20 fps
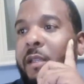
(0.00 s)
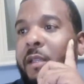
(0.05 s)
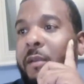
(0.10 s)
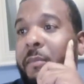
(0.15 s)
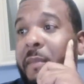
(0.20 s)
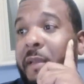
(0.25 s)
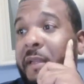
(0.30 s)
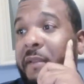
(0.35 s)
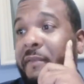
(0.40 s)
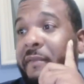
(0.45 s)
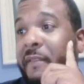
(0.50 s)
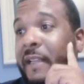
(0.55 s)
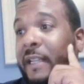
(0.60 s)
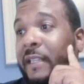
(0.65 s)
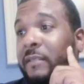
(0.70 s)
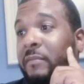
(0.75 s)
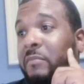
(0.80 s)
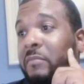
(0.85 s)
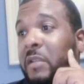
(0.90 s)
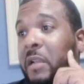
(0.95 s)
matter of
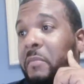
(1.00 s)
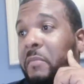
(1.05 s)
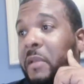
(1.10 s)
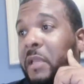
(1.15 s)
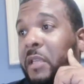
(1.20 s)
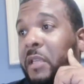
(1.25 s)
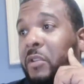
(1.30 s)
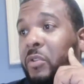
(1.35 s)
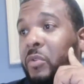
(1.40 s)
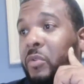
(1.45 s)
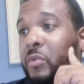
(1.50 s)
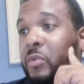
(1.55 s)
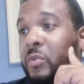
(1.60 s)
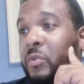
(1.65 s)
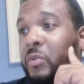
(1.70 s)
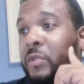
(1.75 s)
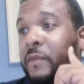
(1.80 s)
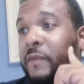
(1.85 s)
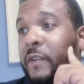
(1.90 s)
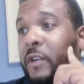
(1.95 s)
fact, I may
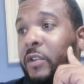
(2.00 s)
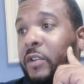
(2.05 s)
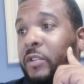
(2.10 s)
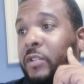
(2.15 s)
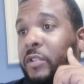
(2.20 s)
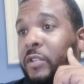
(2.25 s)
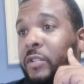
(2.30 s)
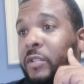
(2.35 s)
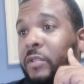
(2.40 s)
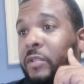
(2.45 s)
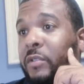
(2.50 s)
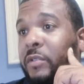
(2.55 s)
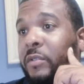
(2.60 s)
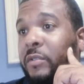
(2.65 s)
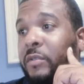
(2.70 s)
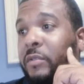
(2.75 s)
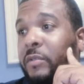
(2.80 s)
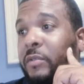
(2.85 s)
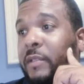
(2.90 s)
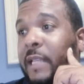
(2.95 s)
use verse
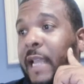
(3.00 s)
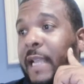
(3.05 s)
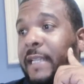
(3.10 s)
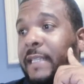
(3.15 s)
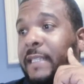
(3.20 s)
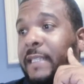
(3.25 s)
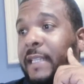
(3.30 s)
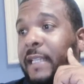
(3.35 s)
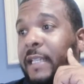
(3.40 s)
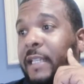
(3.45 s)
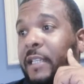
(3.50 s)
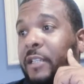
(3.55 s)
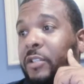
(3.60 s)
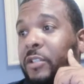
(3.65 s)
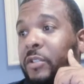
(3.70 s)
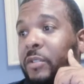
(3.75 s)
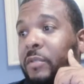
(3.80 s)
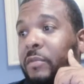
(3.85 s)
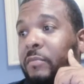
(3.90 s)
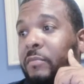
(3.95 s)
19 and
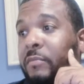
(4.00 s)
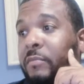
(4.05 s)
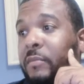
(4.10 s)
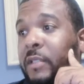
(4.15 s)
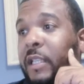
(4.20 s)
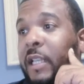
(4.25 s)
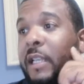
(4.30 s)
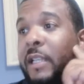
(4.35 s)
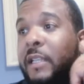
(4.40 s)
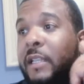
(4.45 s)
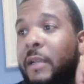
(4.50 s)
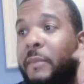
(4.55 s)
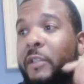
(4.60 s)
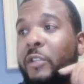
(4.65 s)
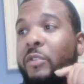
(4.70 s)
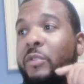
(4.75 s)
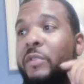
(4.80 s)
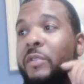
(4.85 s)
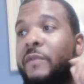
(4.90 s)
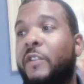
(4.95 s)
I'm going to
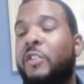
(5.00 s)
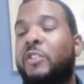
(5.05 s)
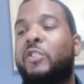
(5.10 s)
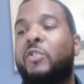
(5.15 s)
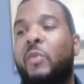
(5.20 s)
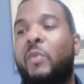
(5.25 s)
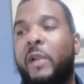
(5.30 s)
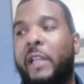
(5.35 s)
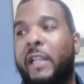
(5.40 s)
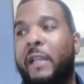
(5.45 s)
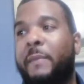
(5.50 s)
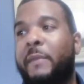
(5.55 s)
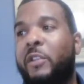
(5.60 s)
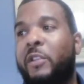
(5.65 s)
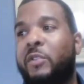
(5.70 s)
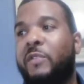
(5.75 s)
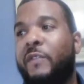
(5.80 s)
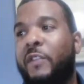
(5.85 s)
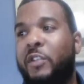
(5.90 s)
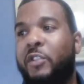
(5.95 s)
use verse 20.
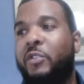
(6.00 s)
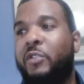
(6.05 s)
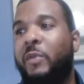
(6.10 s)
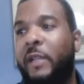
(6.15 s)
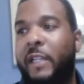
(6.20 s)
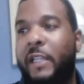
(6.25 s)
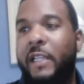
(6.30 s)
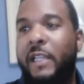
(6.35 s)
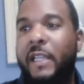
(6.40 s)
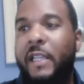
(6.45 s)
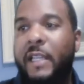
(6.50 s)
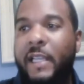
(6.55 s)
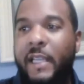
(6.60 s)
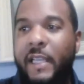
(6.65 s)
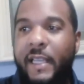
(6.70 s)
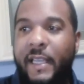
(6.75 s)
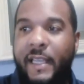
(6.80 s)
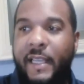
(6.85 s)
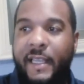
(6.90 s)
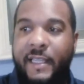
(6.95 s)

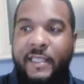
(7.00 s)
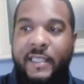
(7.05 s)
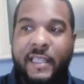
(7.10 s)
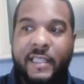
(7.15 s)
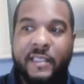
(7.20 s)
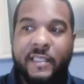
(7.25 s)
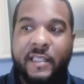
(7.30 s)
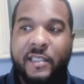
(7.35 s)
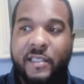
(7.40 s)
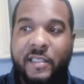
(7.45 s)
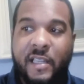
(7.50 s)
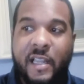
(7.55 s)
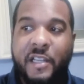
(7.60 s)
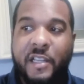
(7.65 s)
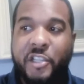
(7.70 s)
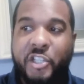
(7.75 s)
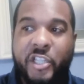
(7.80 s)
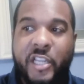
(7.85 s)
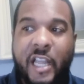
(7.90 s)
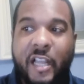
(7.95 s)
It says, "The
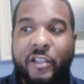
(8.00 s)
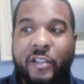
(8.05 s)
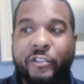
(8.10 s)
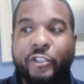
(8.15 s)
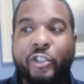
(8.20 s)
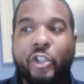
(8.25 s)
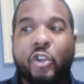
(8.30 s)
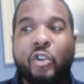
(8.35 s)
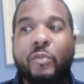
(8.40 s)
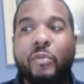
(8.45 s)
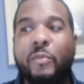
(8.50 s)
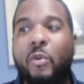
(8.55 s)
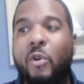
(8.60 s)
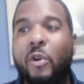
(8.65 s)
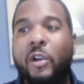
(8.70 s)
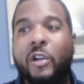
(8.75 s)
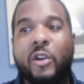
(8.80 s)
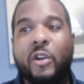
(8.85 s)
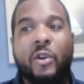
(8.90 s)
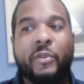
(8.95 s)
sun shall no
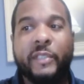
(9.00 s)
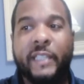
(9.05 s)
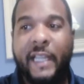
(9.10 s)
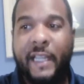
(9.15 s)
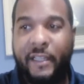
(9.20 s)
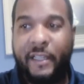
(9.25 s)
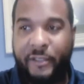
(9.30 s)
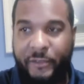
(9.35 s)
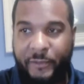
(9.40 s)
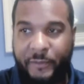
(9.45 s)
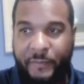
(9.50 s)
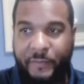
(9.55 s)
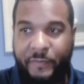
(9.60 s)
more go down,